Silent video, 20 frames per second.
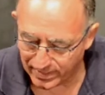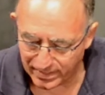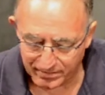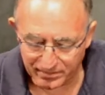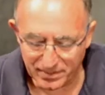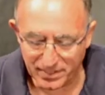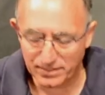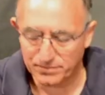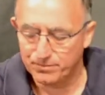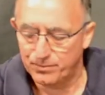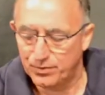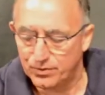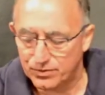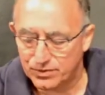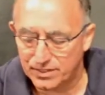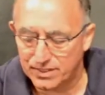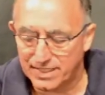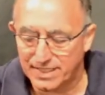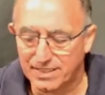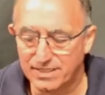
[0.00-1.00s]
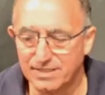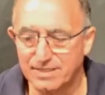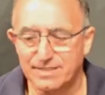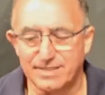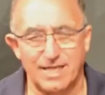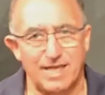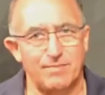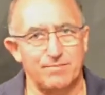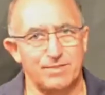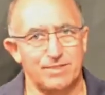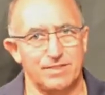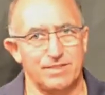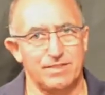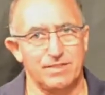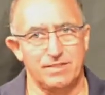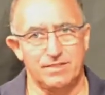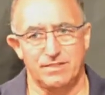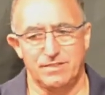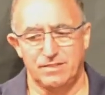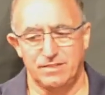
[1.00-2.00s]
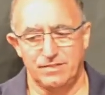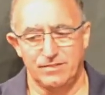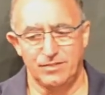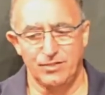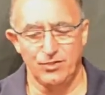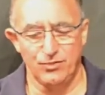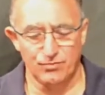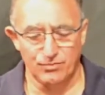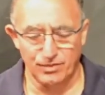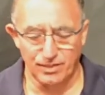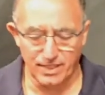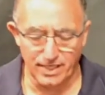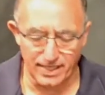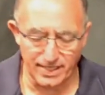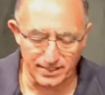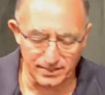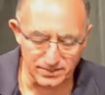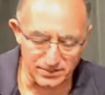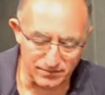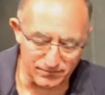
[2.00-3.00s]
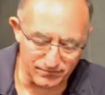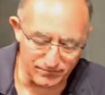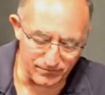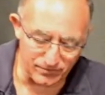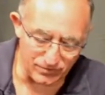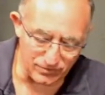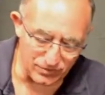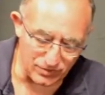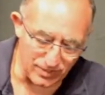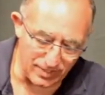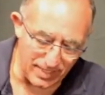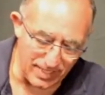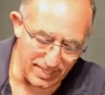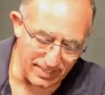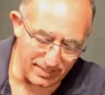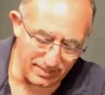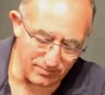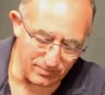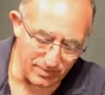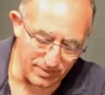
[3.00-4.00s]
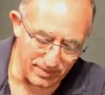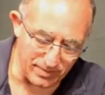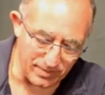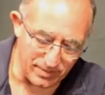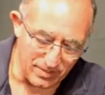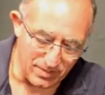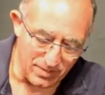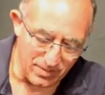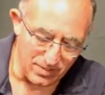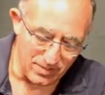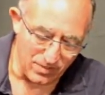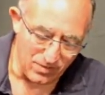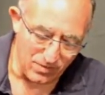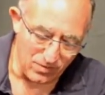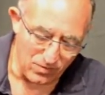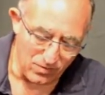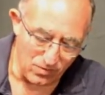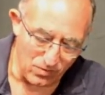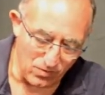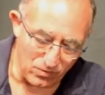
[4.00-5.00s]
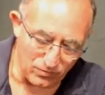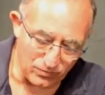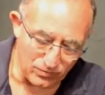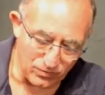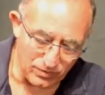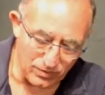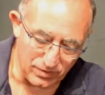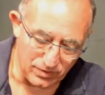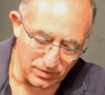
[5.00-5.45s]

And I'm going to put a little adapter that you can get virtually anywhere on